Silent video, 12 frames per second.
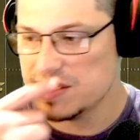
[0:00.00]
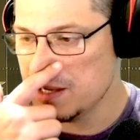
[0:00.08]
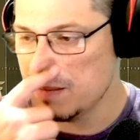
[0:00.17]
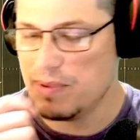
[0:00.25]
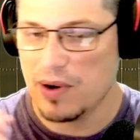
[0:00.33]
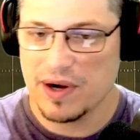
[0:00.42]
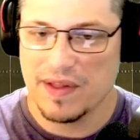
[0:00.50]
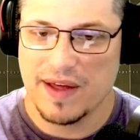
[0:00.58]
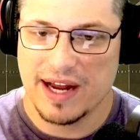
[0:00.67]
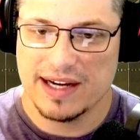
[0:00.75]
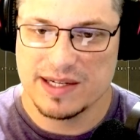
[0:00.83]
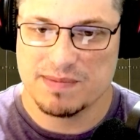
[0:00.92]
Now, part of
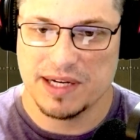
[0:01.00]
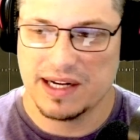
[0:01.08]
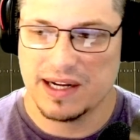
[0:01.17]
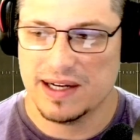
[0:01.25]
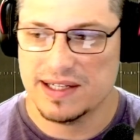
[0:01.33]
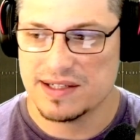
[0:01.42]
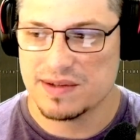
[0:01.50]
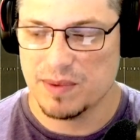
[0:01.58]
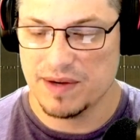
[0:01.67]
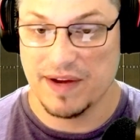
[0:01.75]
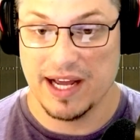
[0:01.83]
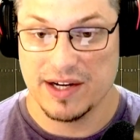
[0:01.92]
that is because
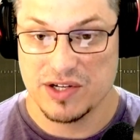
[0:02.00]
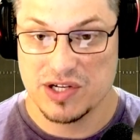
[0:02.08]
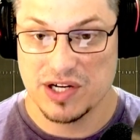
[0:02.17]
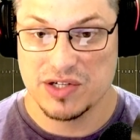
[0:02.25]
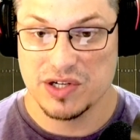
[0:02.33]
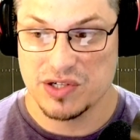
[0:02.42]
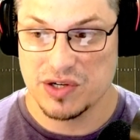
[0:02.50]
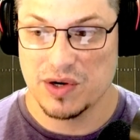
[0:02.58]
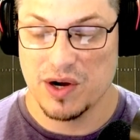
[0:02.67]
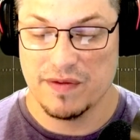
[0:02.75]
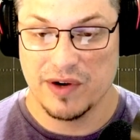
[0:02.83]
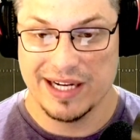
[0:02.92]
we've had such a
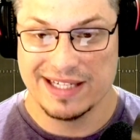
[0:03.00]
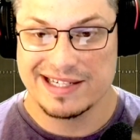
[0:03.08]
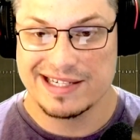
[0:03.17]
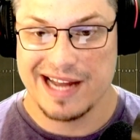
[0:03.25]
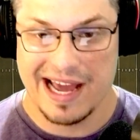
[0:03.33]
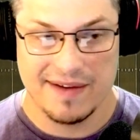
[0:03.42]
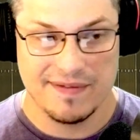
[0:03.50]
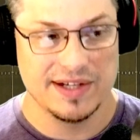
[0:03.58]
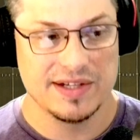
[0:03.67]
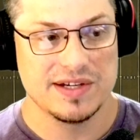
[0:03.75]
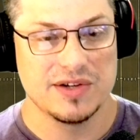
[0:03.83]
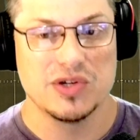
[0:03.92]
turnover in staff
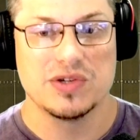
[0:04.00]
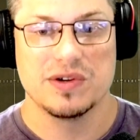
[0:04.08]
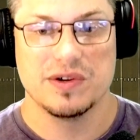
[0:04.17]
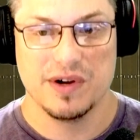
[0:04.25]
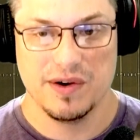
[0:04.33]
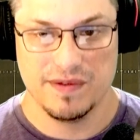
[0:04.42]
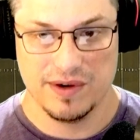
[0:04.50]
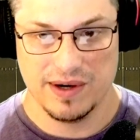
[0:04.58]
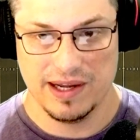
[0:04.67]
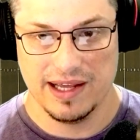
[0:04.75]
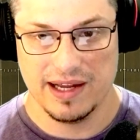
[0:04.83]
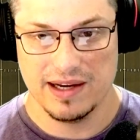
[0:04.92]
and such a turnover
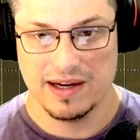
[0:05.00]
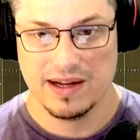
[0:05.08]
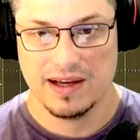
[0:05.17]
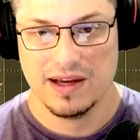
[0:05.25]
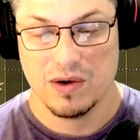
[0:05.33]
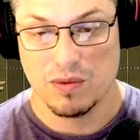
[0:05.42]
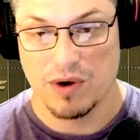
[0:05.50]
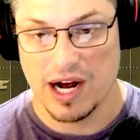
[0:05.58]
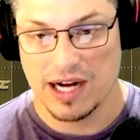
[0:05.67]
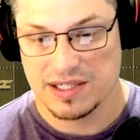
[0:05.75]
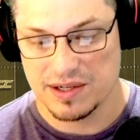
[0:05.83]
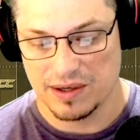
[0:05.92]
in
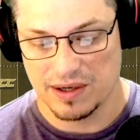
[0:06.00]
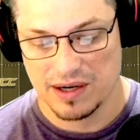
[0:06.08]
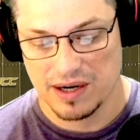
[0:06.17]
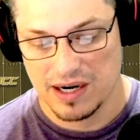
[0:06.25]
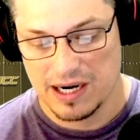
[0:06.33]
roster.